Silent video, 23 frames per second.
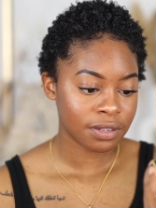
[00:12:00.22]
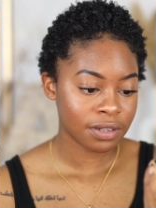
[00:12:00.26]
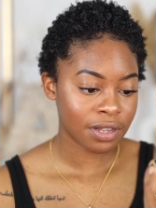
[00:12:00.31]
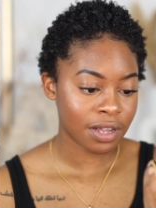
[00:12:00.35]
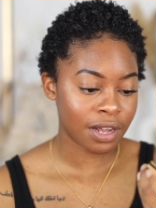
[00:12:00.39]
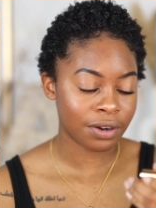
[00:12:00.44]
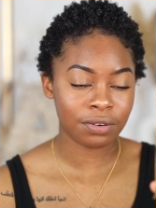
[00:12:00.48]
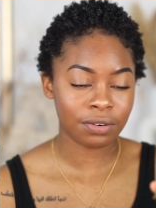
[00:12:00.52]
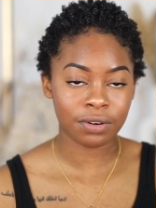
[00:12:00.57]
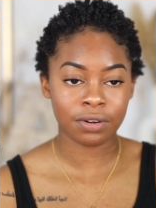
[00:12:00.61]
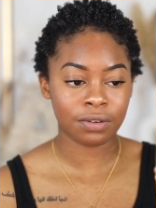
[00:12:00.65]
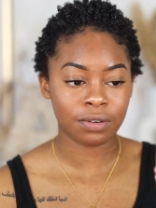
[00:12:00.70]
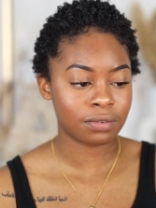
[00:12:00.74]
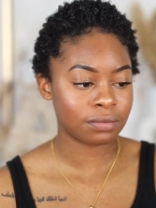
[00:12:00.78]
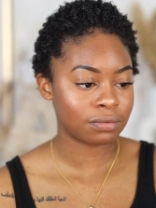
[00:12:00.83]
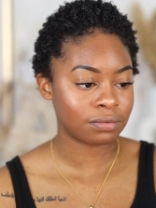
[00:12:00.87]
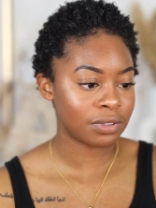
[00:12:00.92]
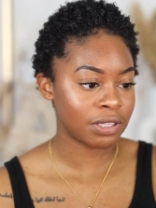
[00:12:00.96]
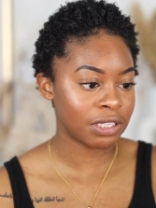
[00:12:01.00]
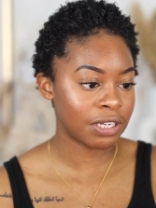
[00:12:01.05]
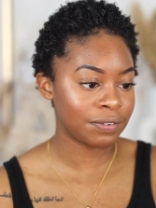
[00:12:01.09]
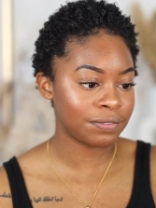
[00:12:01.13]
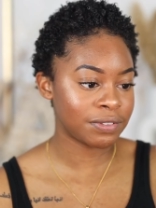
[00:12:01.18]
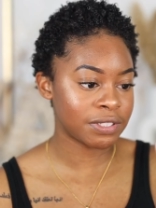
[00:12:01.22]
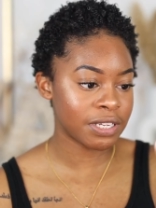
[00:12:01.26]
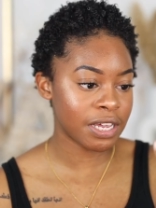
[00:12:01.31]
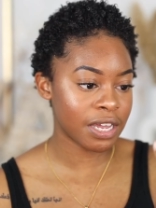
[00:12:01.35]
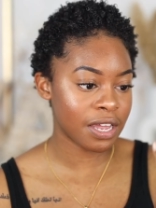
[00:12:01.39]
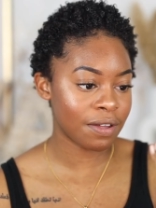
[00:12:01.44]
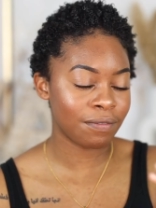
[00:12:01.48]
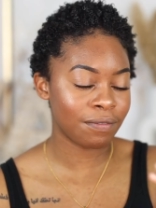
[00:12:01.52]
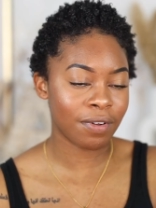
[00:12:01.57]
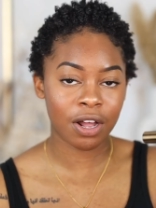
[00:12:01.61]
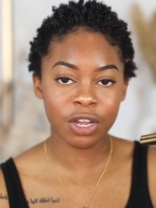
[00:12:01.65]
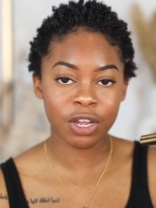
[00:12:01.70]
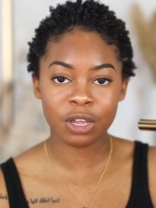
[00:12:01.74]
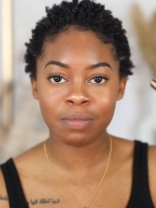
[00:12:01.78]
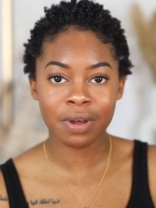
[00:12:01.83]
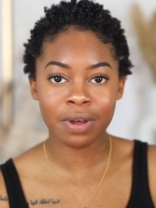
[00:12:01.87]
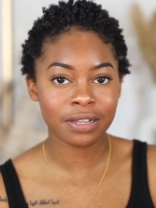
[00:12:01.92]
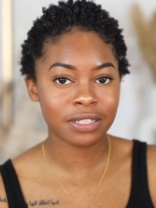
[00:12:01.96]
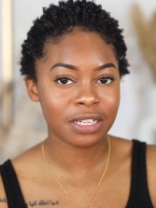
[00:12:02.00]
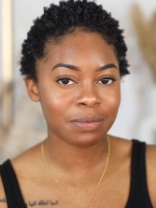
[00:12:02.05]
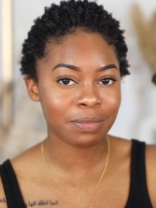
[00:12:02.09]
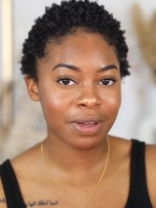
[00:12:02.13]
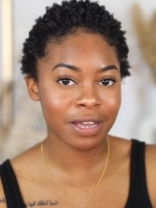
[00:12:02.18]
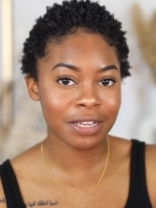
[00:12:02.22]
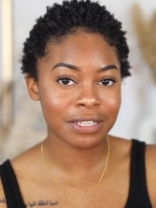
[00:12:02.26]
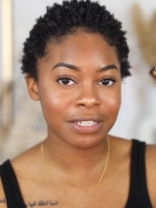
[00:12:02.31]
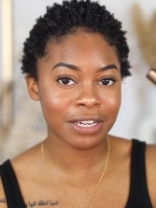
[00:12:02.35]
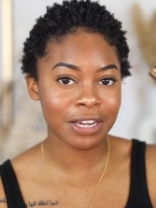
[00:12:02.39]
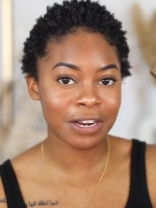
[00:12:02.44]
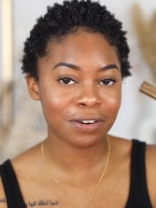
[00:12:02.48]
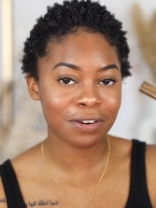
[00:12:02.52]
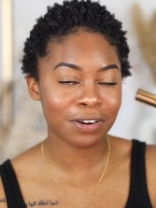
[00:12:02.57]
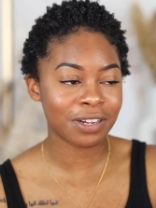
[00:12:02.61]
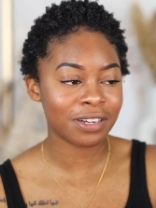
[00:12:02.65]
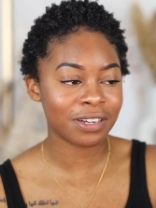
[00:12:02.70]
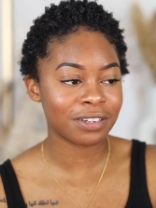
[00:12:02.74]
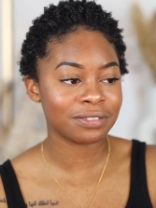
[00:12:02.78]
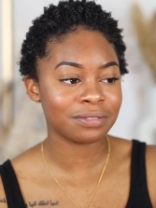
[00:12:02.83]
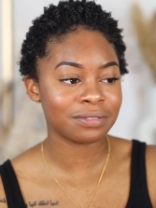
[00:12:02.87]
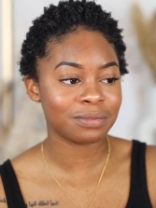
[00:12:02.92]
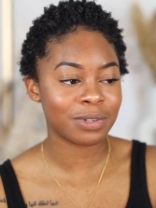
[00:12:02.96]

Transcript: I don't know, lifting and volumizing mascara.